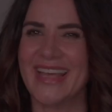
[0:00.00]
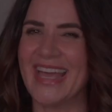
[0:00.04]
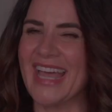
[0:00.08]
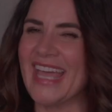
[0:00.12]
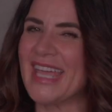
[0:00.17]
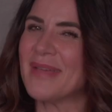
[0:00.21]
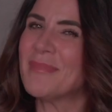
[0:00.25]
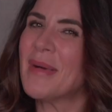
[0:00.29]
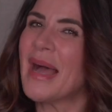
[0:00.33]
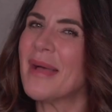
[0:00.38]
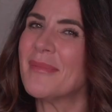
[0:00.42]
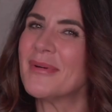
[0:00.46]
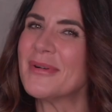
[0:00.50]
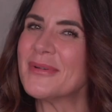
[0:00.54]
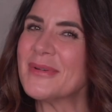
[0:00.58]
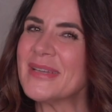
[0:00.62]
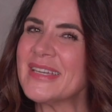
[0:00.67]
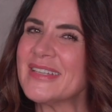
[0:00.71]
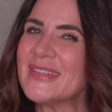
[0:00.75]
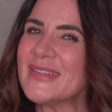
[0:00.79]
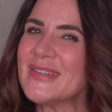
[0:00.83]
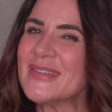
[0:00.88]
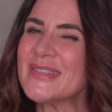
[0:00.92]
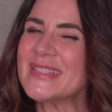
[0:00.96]
Hey Bible
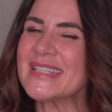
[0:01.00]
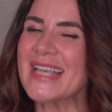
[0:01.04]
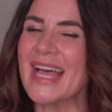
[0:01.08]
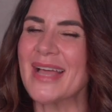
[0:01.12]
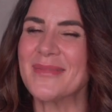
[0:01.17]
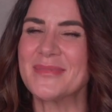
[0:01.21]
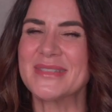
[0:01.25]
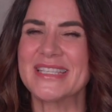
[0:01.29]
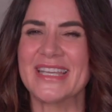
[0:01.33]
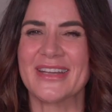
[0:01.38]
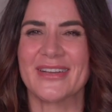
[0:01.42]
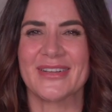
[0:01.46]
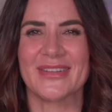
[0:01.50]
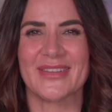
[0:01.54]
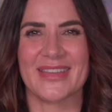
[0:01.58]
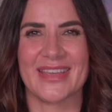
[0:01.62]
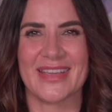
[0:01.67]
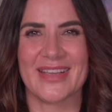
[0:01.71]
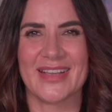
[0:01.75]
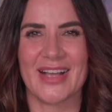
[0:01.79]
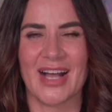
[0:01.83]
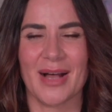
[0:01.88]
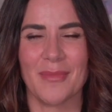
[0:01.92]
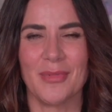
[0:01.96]
readers, I'm Tara
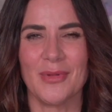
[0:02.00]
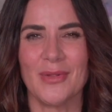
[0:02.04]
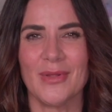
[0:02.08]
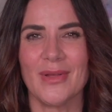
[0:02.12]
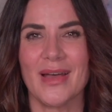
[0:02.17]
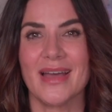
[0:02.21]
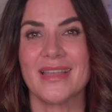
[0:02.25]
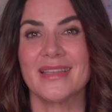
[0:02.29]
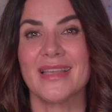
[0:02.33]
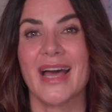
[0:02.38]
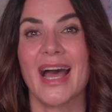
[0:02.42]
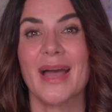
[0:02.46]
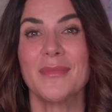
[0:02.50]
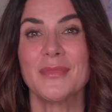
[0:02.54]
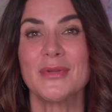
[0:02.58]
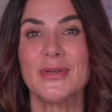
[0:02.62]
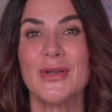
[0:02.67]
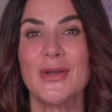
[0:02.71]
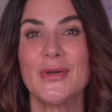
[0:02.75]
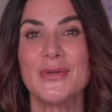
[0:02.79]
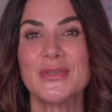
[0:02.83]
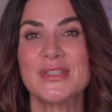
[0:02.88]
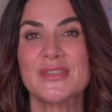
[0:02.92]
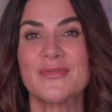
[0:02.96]
Lee Cobble, and I'm your
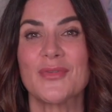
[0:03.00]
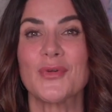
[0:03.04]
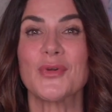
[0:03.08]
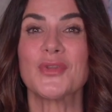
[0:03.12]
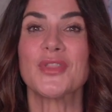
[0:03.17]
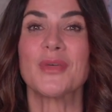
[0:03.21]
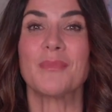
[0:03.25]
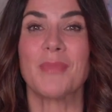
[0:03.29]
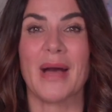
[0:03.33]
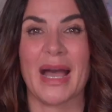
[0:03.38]
host for the